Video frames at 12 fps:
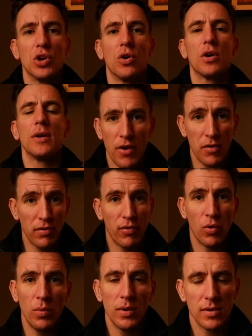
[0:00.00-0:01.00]
shock. First
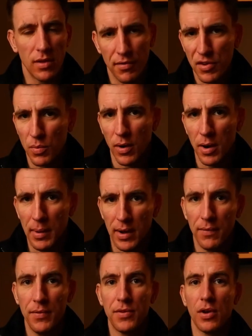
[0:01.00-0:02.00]
of all, there's nothing to worry
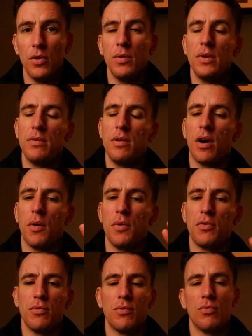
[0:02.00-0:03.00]
about. So I
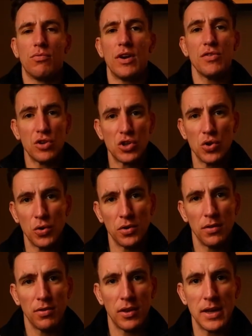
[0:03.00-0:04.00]
would rest
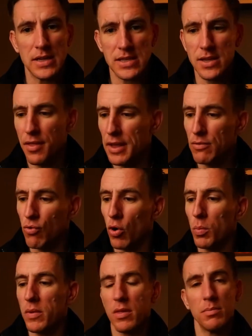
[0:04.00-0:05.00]
assured that it's nothing
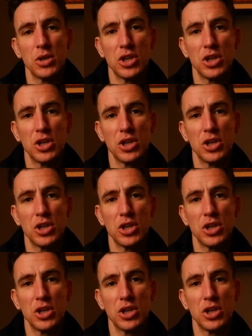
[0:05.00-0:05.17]
wrong with the